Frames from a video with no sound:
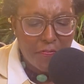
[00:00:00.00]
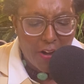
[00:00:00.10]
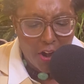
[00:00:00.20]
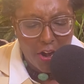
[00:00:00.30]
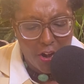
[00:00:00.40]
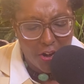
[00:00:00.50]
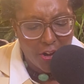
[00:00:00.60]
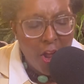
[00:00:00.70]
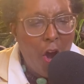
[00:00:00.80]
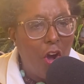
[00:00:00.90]
for
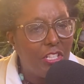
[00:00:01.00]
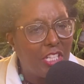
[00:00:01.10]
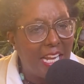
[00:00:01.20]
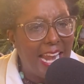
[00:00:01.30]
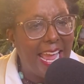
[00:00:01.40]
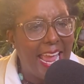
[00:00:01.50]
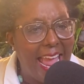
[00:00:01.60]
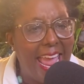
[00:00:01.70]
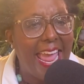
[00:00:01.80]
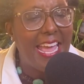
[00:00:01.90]
her or to lay
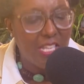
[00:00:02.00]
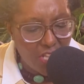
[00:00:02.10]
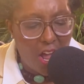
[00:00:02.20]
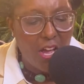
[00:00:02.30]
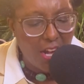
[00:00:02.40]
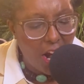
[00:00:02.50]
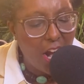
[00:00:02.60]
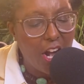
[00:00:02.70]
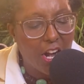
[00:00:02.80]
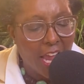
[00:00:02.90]
hands on
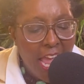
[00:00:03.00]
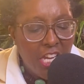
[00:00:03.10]
her.